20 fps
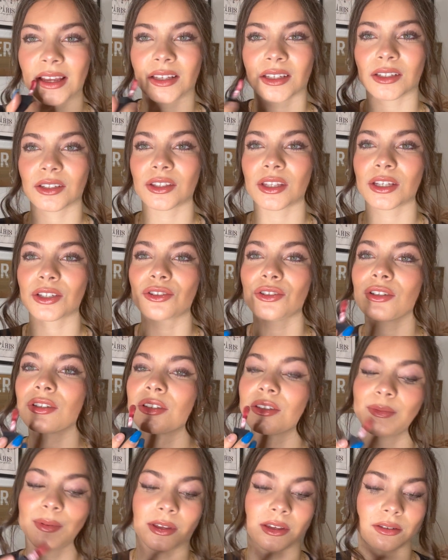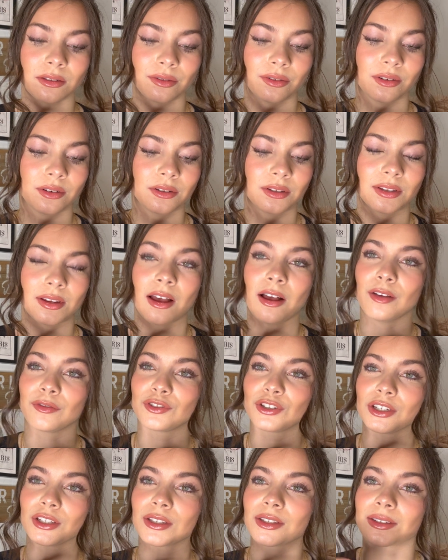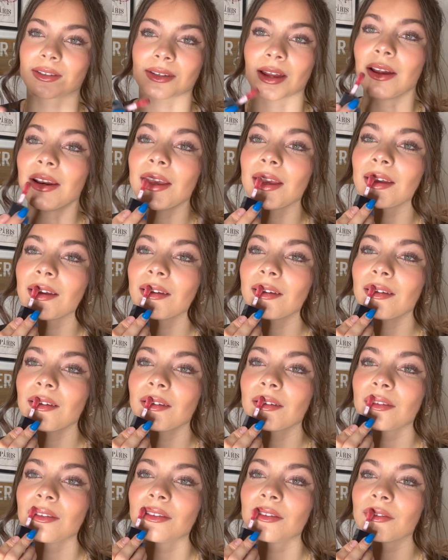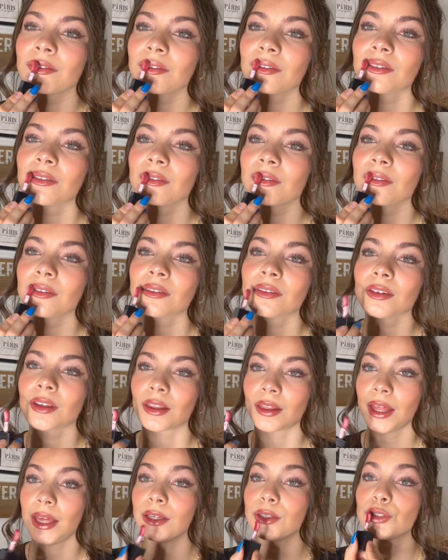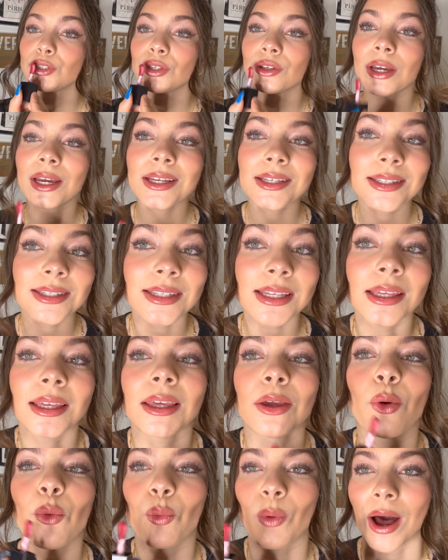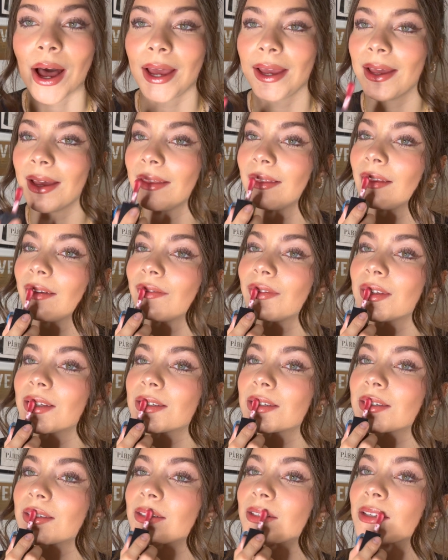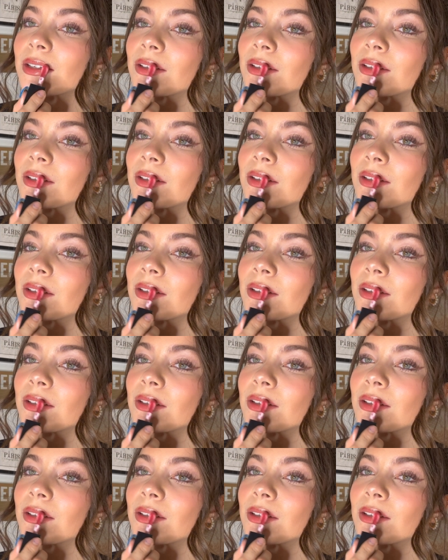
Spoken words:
this just speaks for itself. She's stunning. Like, do you guys see why I love this?